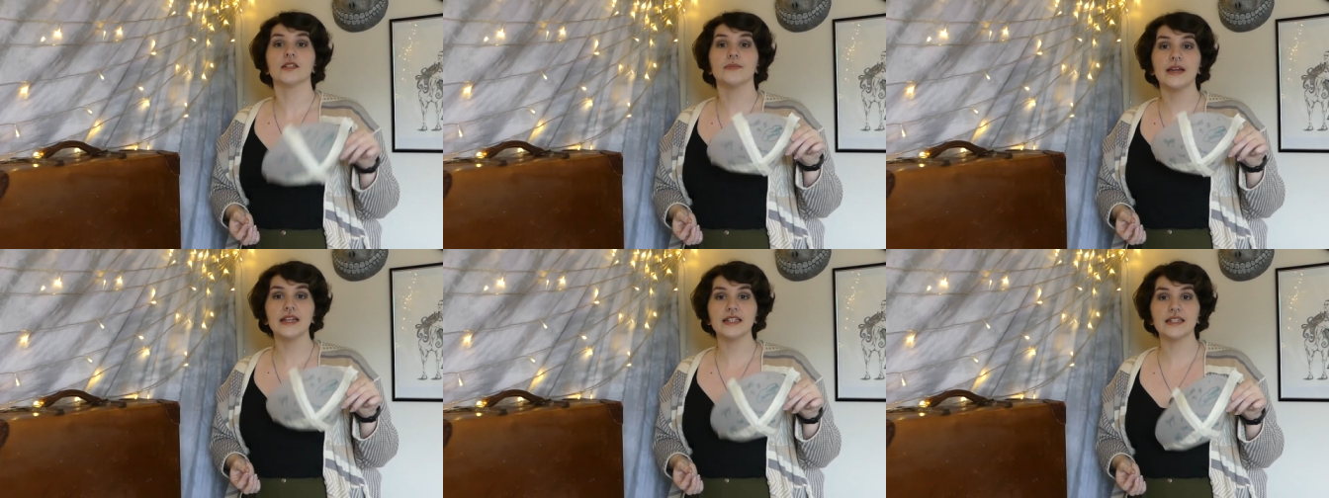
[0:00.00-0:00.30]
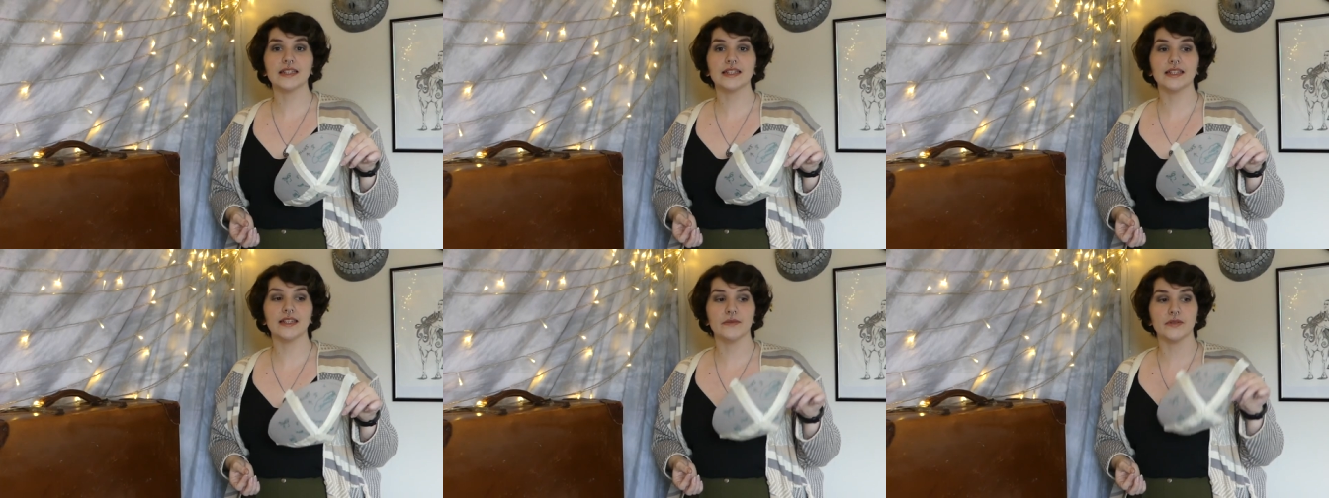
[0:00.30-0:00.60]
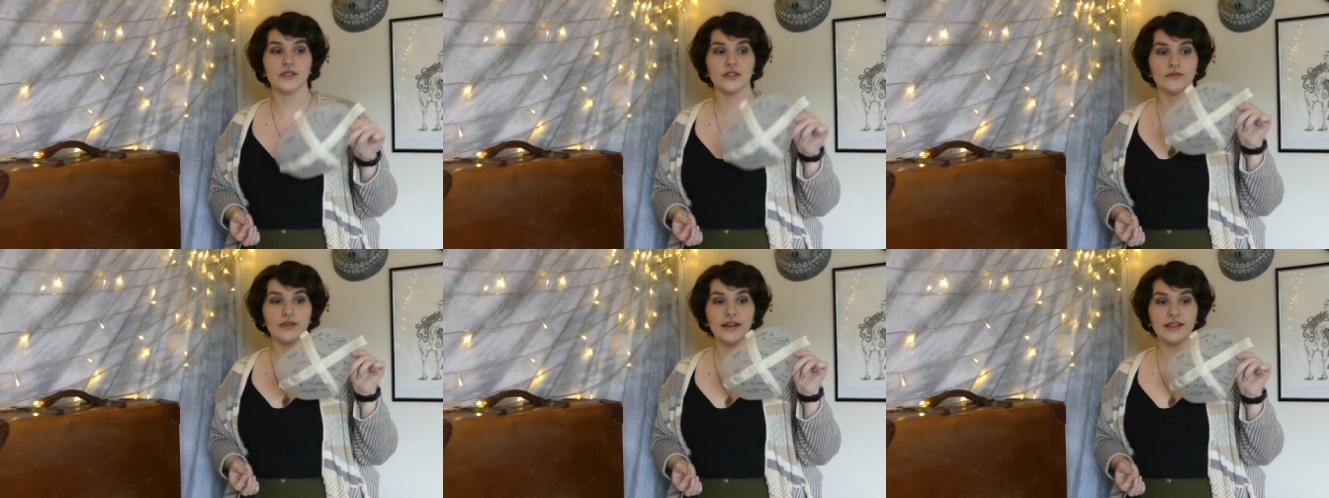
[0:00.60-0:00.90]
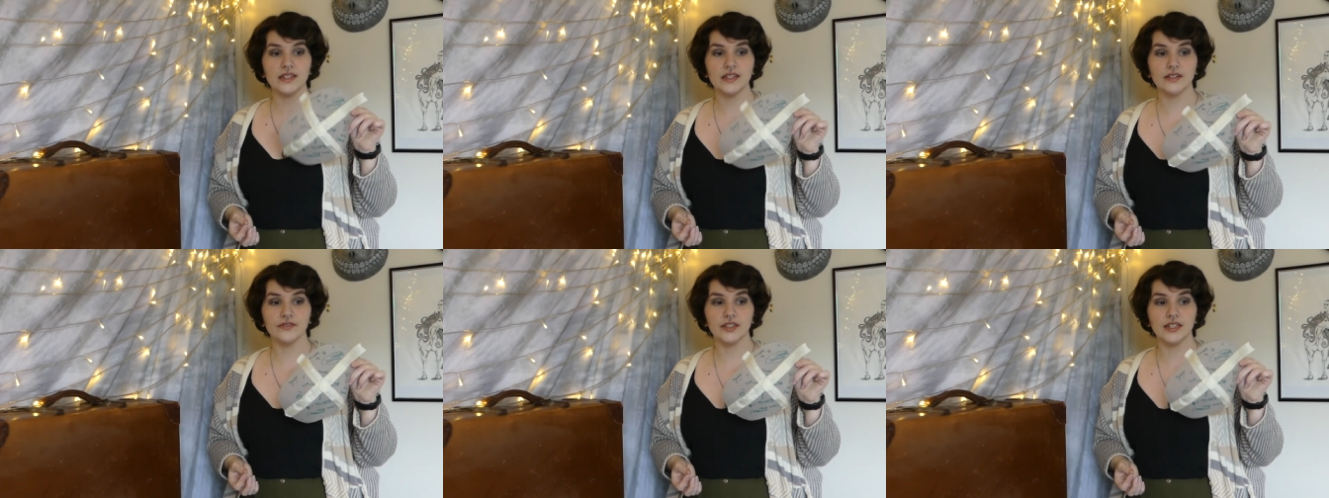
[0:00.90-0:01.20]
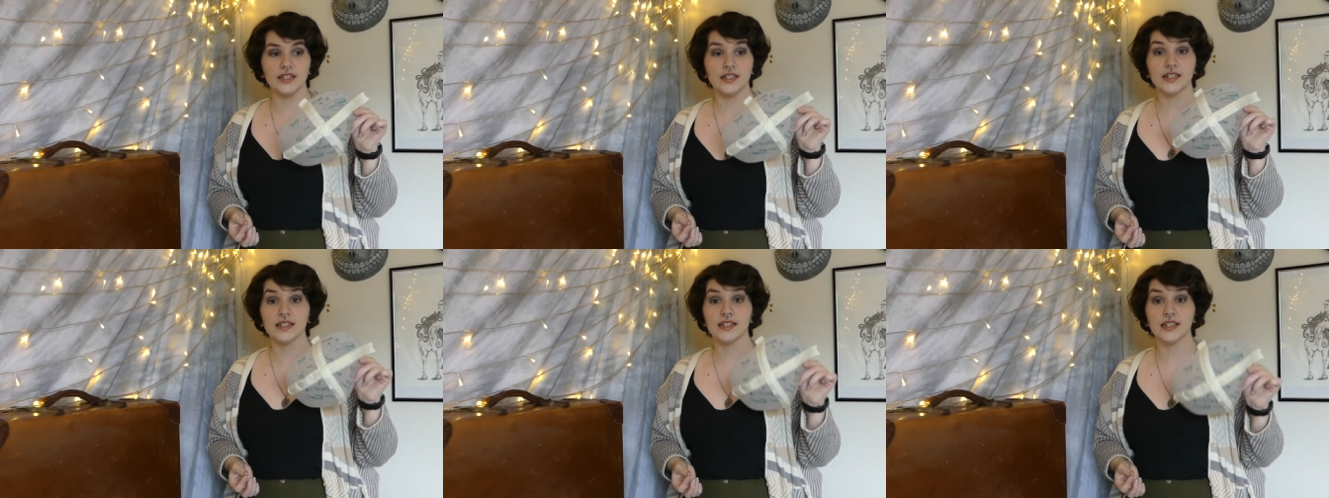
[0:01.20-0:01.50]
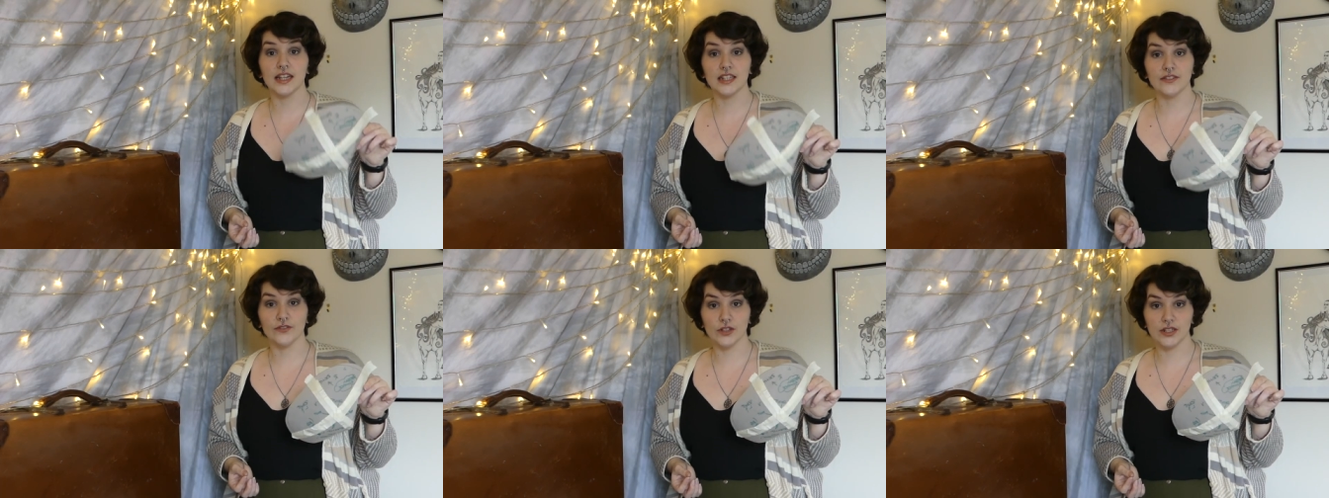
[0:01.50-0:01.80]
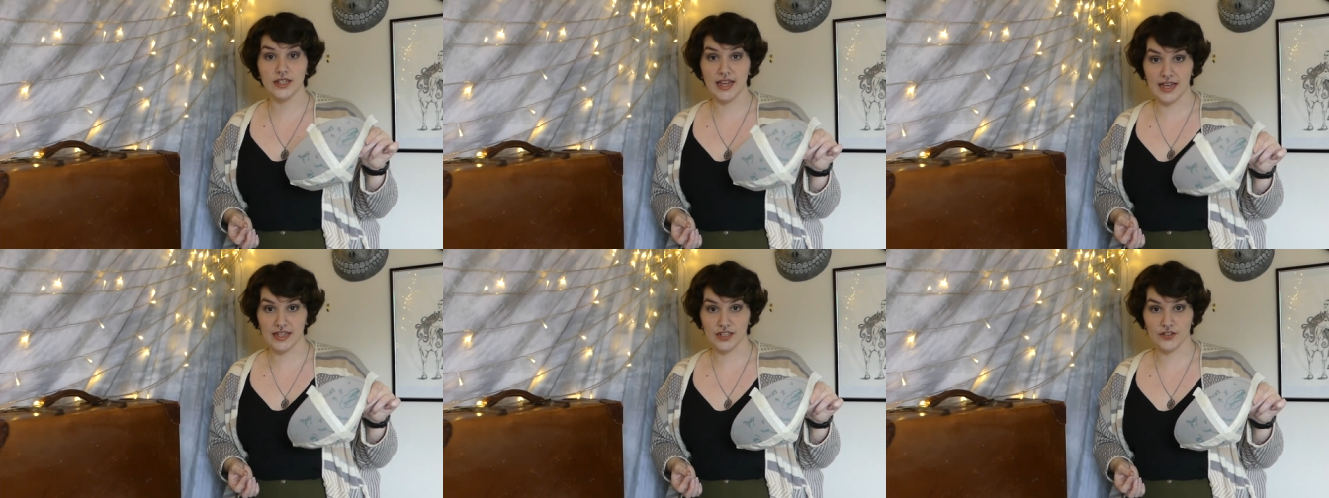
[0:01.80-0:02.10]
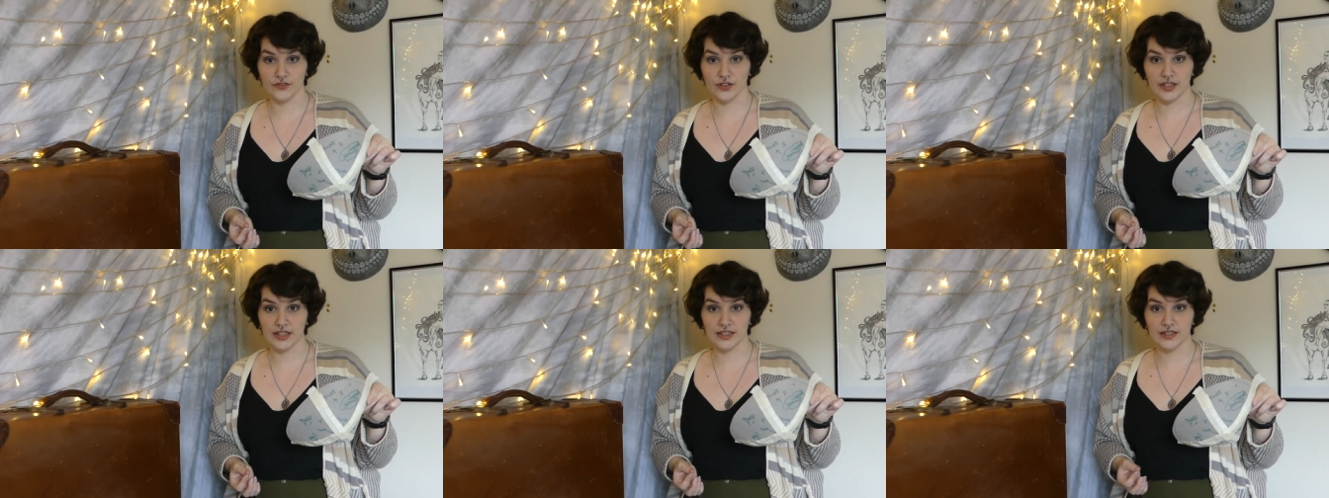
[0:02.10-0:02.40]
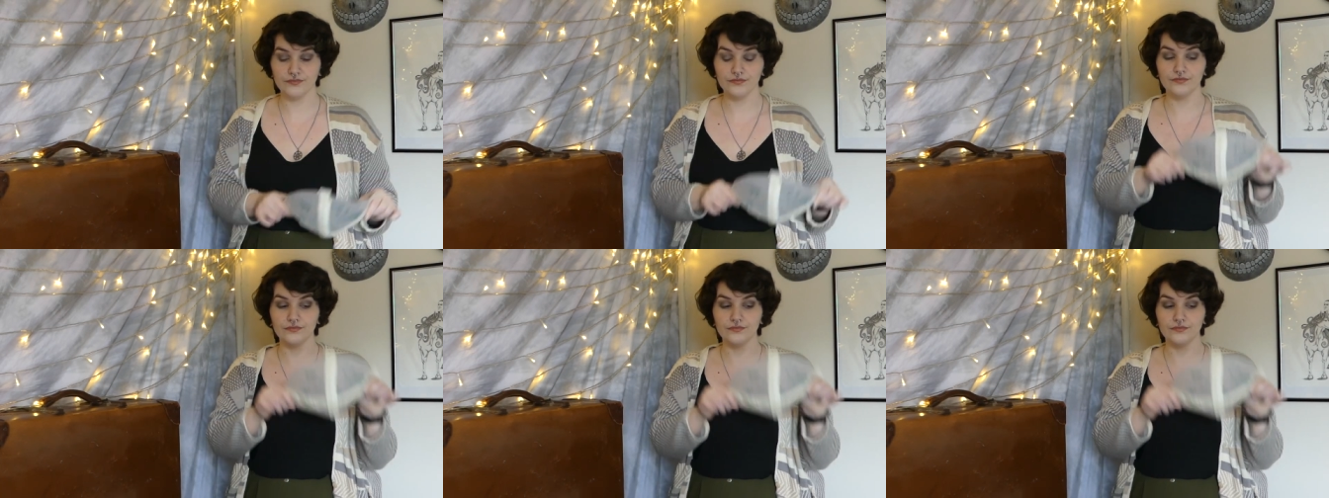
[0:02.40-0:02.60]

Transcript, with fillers: Basically, it was a relatively successful test fit,